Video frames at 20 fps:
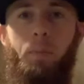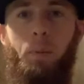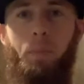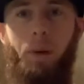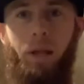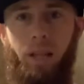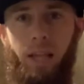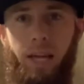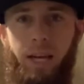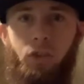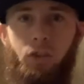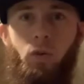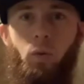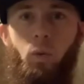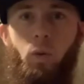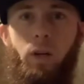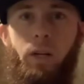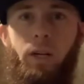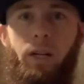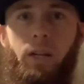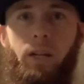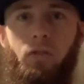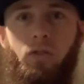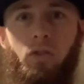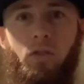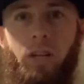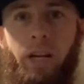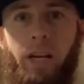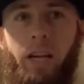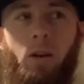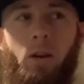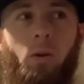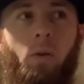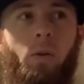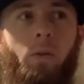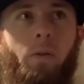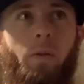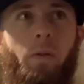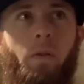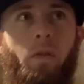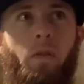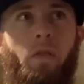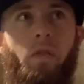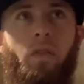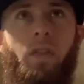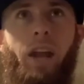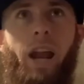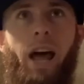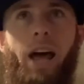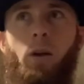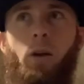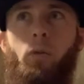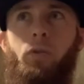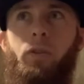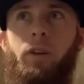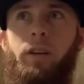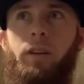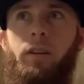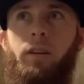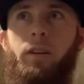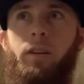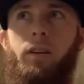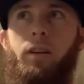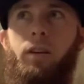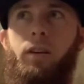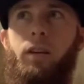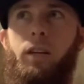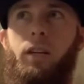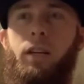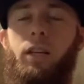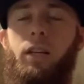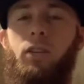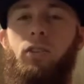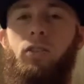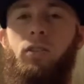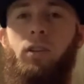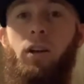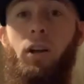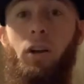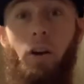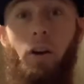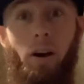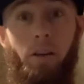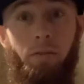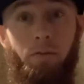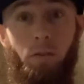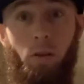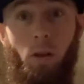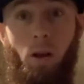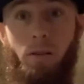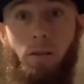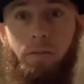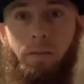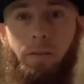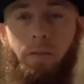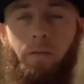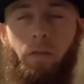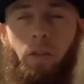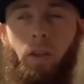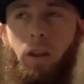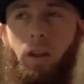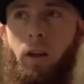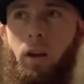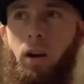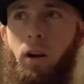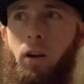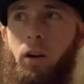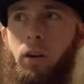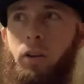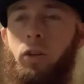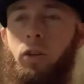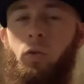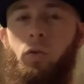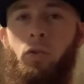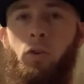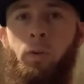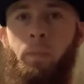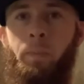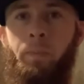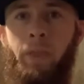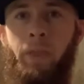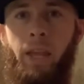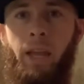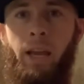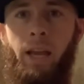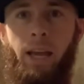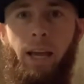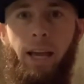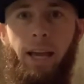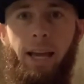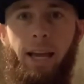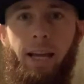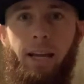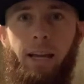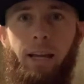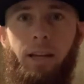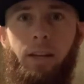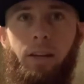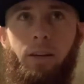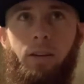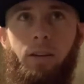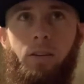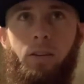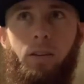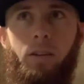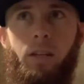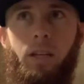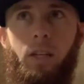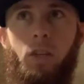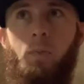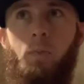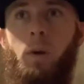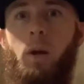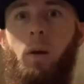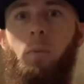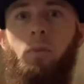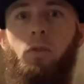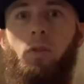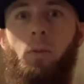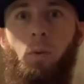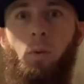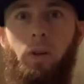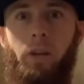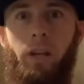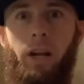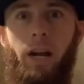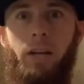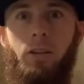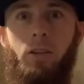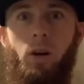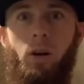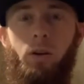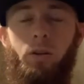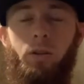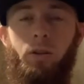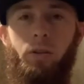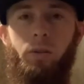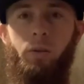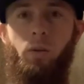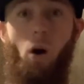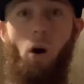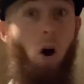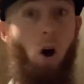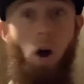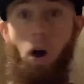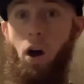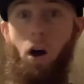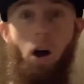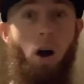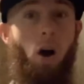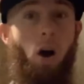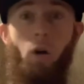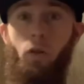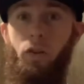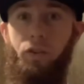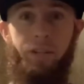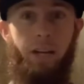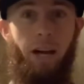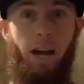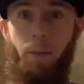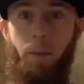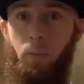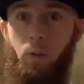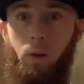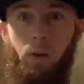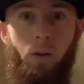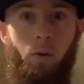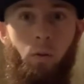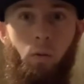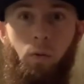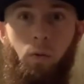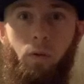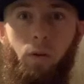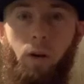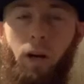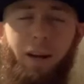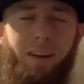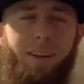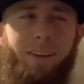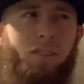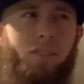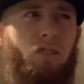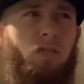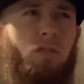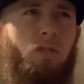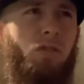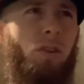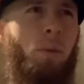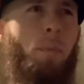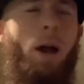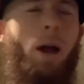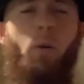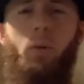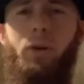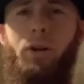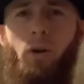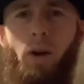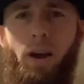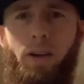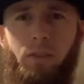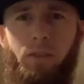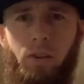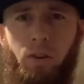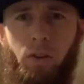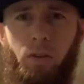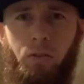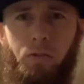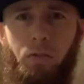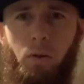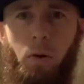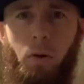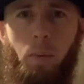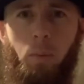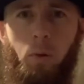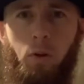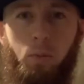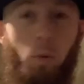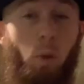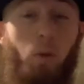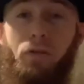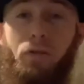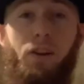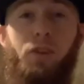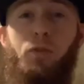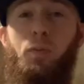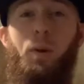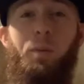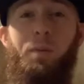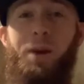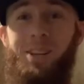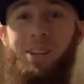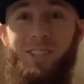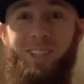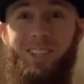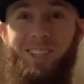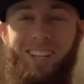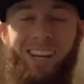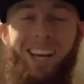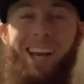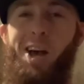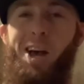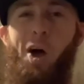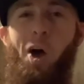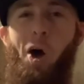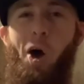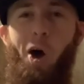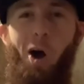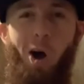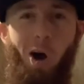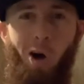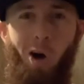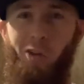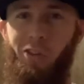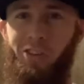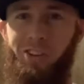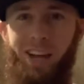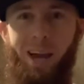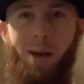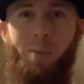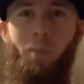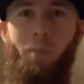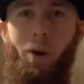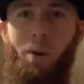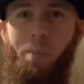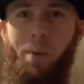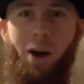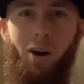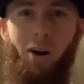my last one is a channel that I don't think gets enough love on YouTube, and it's become someone that I talk to all the time. Somehow we don't have each other's phone numbers, but we Facebook message all the time about